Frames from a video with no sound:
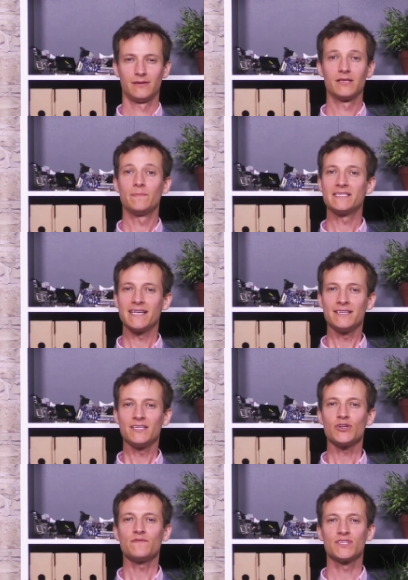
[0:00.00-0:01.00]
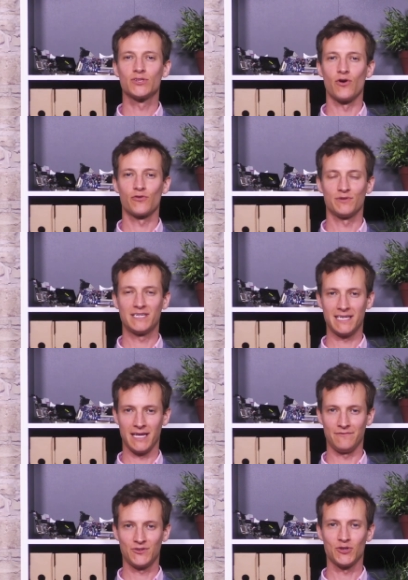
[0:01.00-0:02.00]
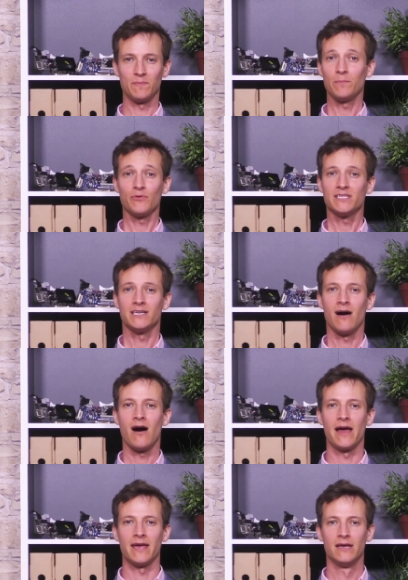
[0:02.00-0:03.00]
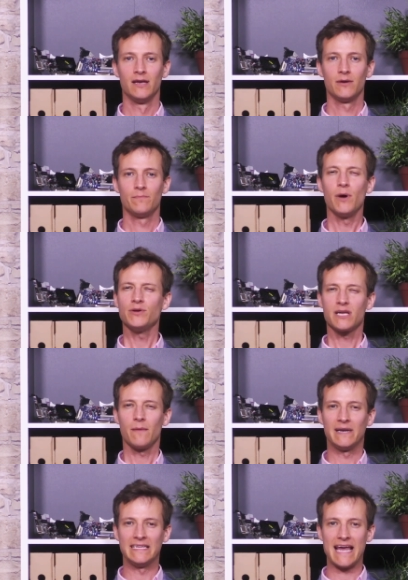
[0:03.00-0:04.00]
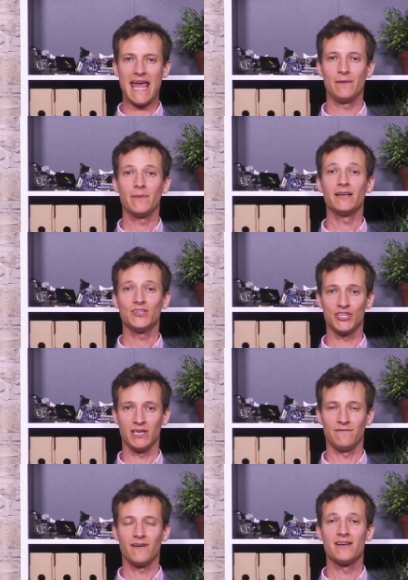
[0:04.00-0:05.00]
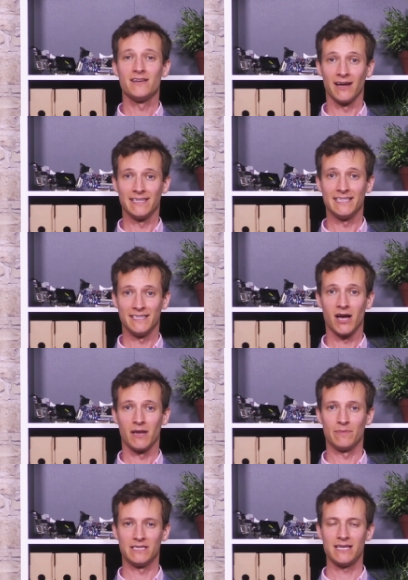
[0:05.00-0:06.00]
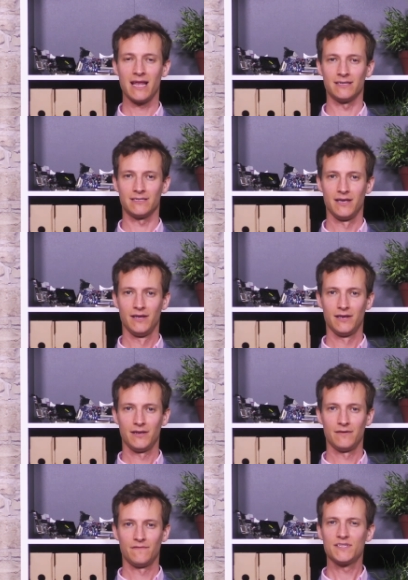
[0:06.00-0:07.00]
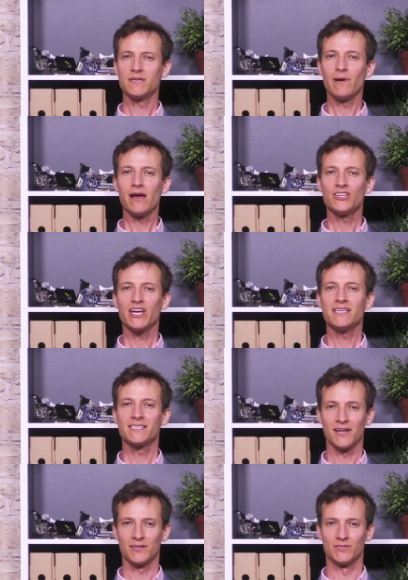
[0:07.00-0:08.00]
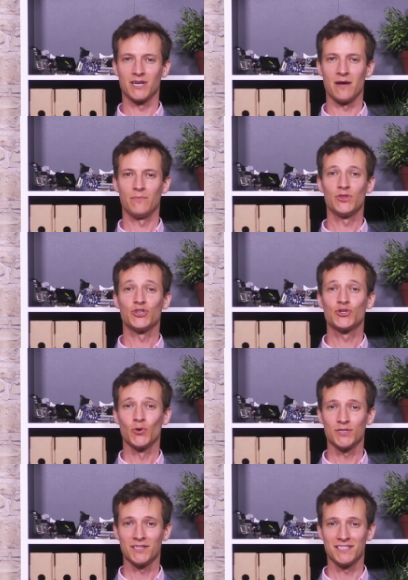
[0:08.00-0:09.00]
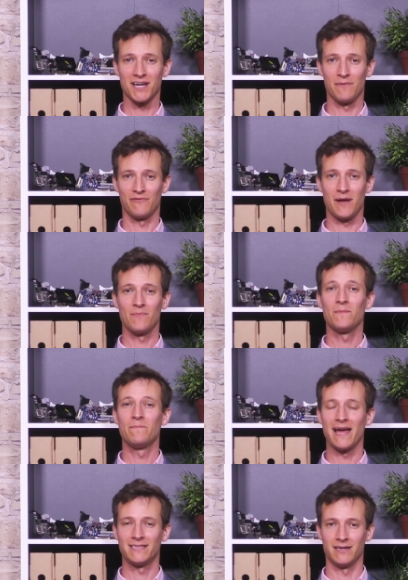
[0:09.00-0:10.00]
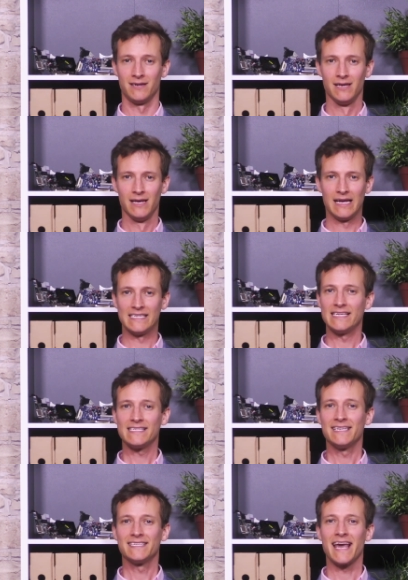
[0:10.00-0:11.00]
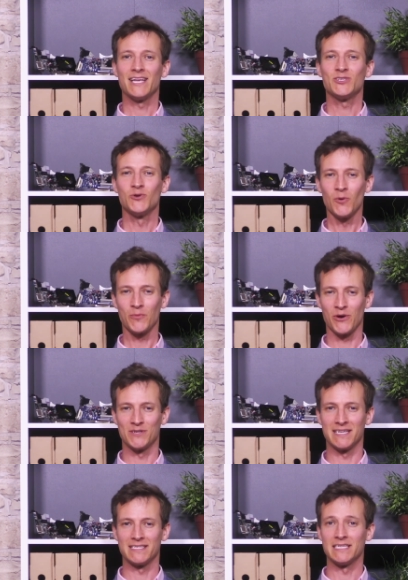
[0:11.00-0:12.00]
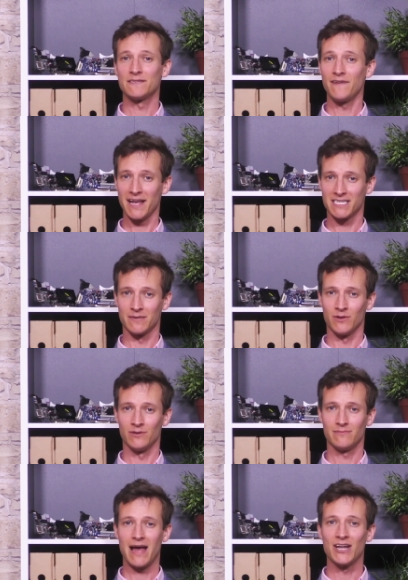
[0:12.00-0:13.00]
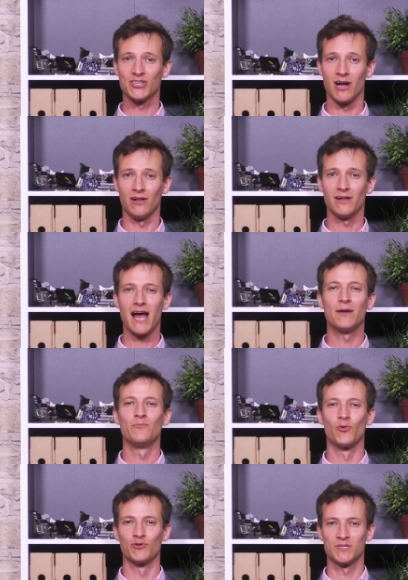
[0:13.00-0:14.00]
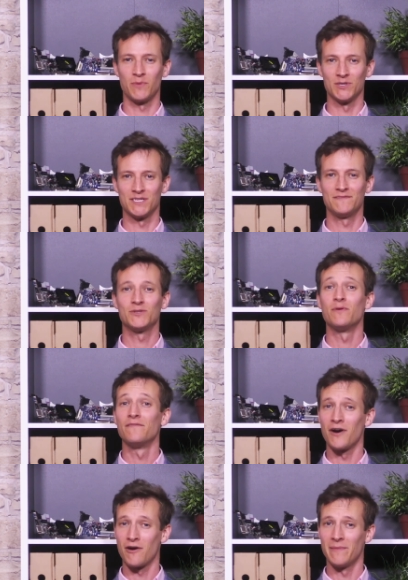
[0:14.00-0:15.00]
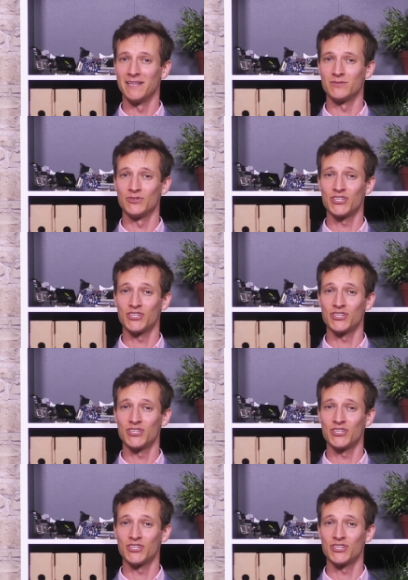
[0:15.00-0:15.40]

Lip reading: The percentage of stock received should be pretty high. Most companies aim and achieve 99%. For supply chain cycle time, the shorter the time frame, the better, as this indicates your process is flexible, agile, and more responsive to environmental